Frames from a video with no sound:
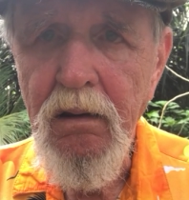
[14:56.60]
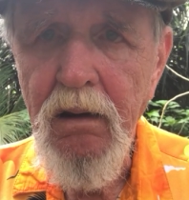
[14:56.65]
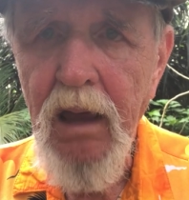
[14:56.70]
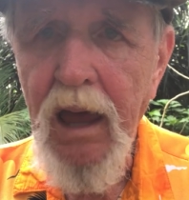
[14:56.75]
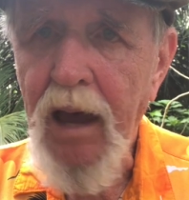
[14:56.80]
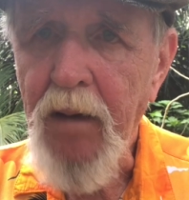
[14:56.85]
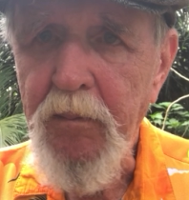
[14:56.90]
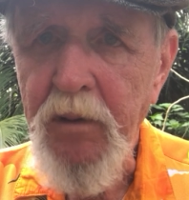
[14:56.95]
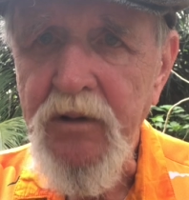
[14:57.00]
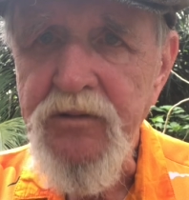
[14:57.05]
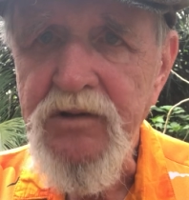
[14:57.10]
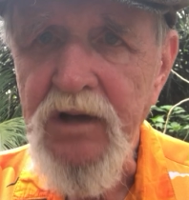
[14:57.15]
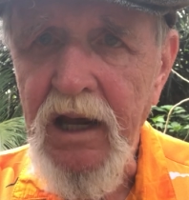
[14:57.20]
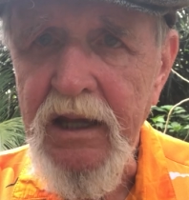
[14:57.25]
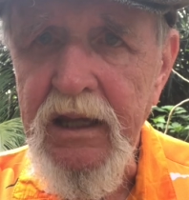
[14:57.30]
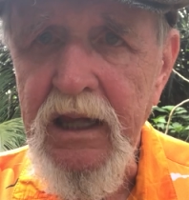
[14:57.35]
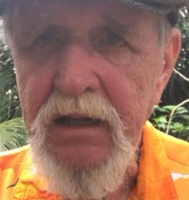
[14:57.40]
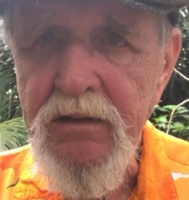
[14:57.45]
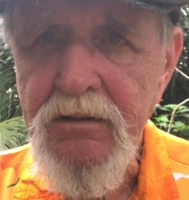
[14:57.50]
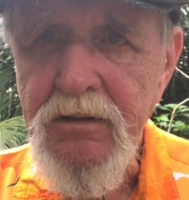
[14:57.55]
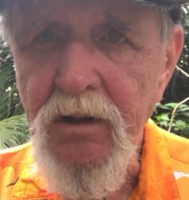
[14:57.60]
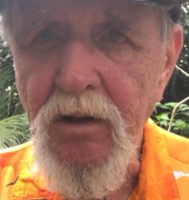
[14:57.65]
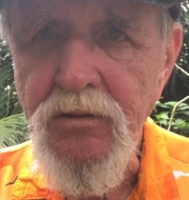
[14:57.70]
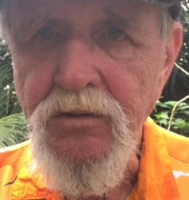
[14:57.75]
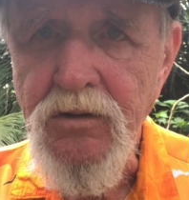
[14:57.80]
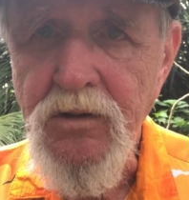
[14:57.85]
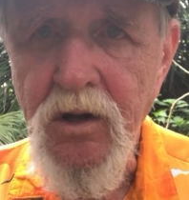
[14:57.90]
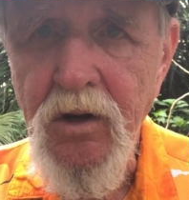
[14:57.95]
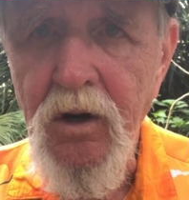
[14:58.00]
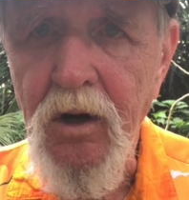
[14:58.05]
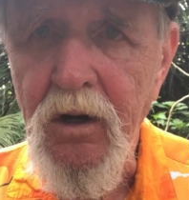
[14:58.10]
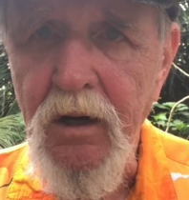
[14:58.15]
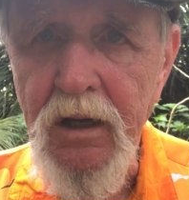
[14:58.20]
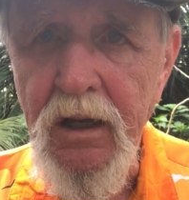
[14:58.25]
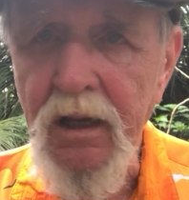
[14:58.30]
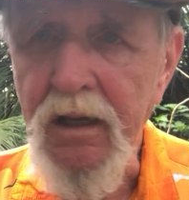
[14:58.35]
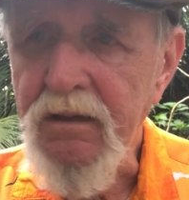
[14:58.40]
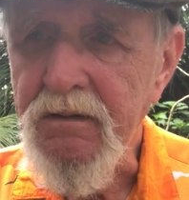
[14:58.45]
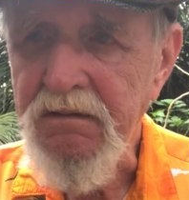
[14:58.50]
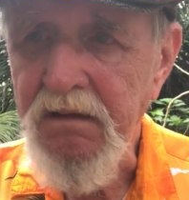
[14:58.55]
how much I get Social
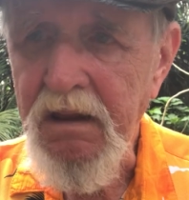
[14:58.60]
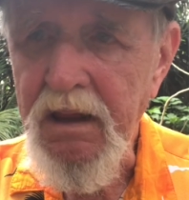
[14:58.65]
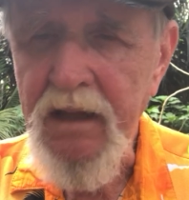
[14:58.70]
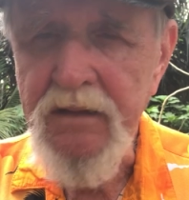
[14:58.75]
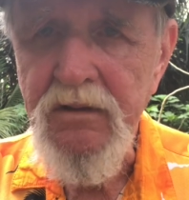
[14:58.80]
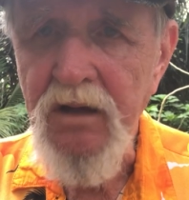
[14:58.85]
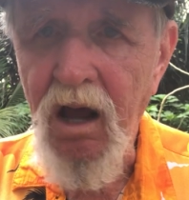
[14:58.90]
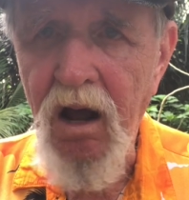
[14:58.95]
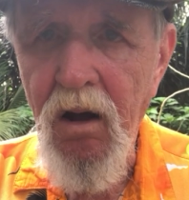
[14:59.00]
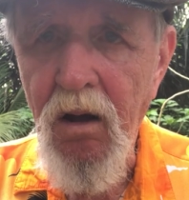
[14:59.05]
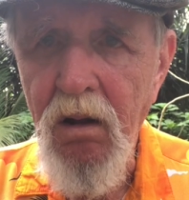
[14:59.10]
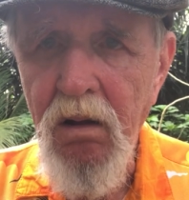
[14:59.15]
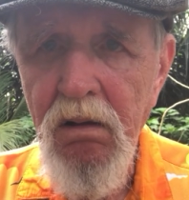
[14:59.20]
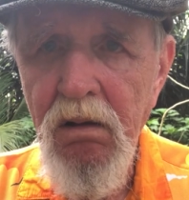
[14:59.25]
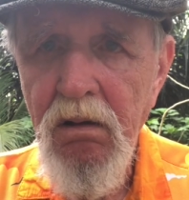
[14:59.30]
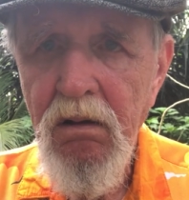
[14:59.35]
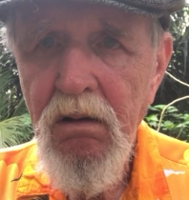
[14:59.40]
Security. So that's all.